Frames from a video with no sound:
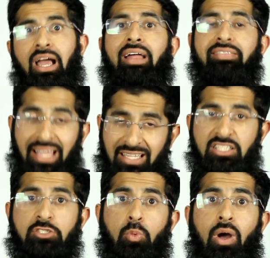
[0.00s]
And that
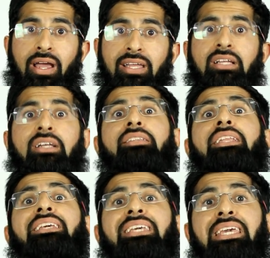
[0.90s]
is why
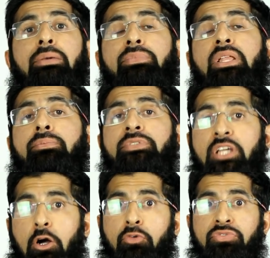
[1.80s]
they keep
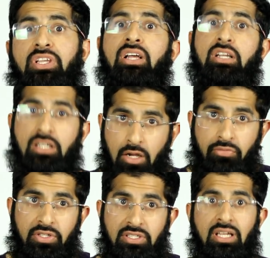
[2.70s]
themselves
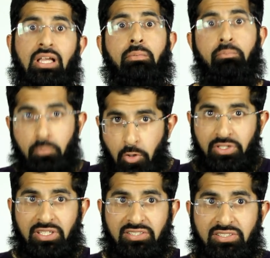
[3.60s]
covered,
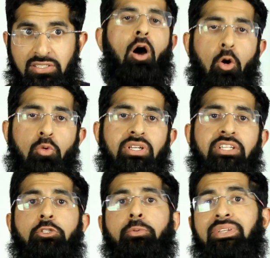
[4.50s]
modest,
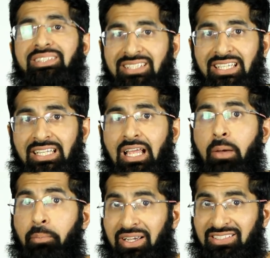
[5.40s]
only to be seen
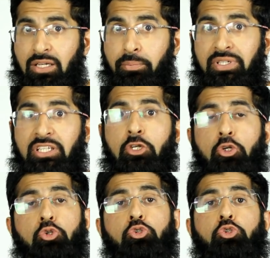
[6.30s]
by somebody
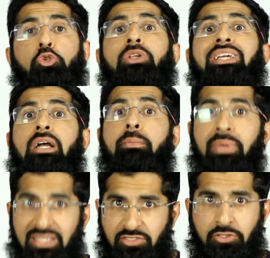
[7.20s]
who truly
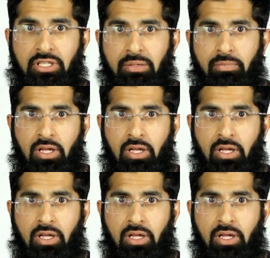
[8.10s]
commits to them,